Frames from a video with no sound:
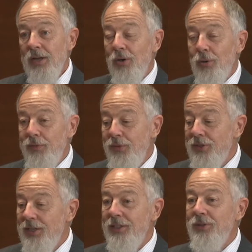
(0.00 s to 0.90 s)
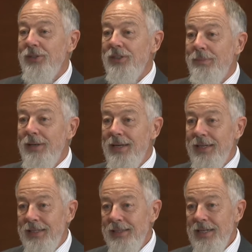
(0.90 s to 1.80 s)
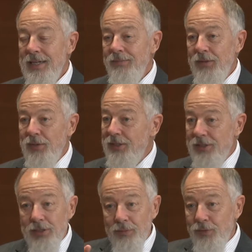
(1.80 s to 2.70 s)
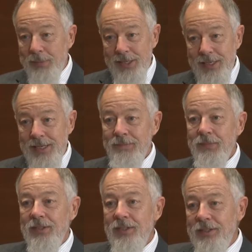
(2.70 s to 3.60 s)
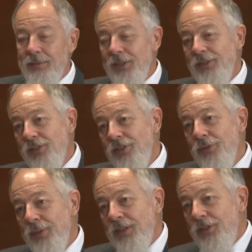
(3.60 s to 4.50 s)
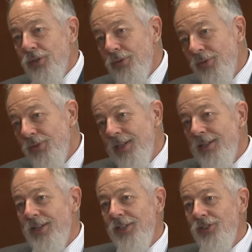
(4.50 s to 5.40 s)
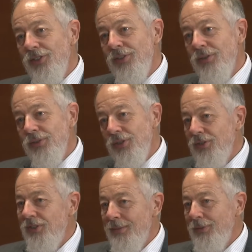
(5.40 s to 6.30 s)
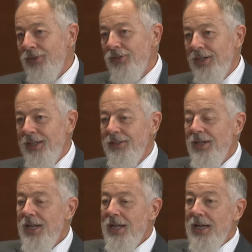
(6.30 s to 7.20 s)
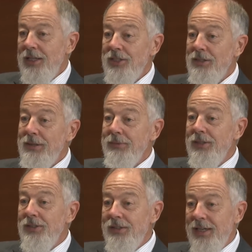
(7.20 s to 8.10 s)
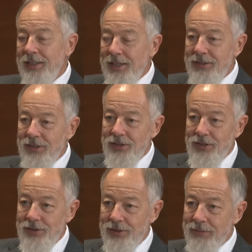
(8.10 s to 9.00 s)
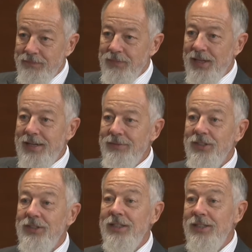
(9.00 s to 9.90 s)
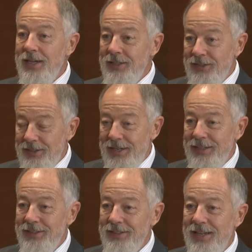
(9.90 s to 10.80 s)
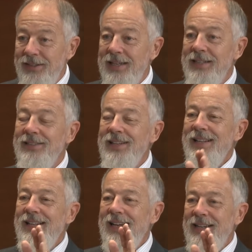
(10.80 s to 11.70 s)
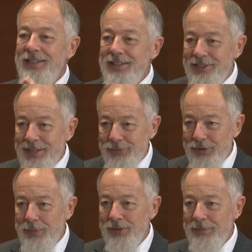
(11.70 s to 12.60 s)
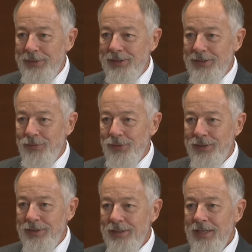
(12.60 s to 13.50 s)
Or if you say to a supplier, now, this is not for me. This is something to do with your organization or your mm. subcontract, and so I'm going to delegate it to you. They have to say, yes, I understand that, and I accept responsibility for it.